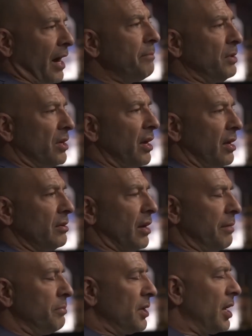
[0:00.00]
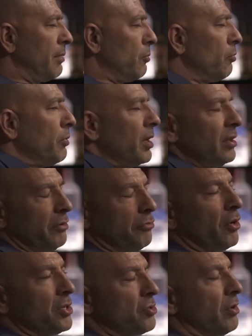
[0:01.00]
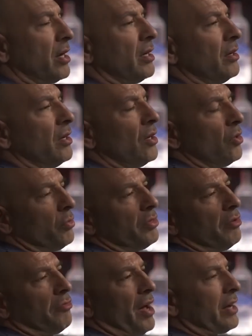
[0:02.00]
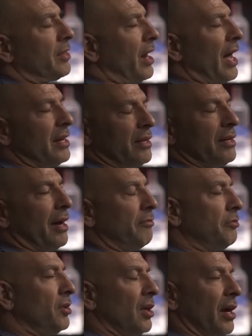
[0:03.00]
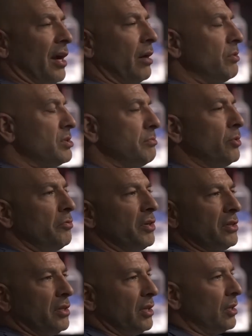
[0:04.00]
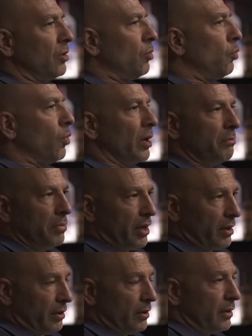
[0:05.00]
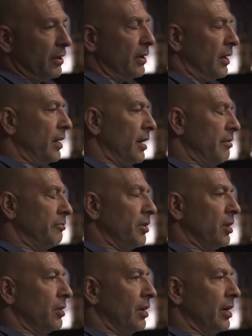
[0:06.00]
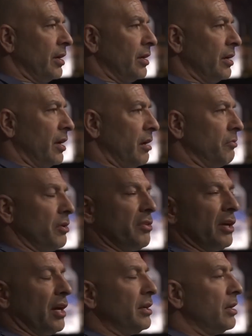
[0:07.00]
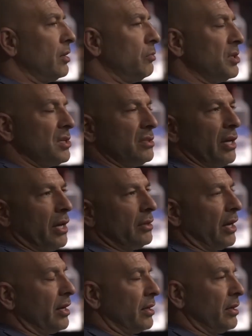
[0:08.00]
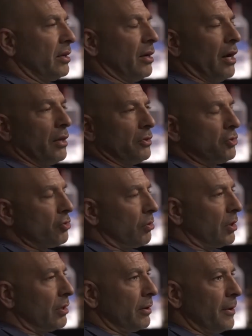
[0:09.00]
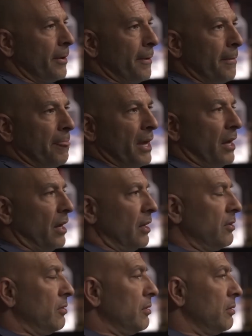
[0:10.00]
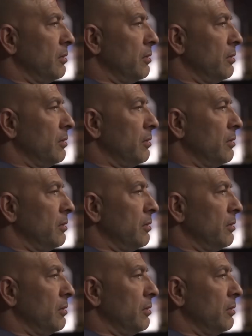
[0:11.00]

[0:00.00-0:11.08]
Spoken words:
became really frustrated with the fact that I did not feel like I was moving the needle one bit. And I felt like everything I did was a day late and $1 short. And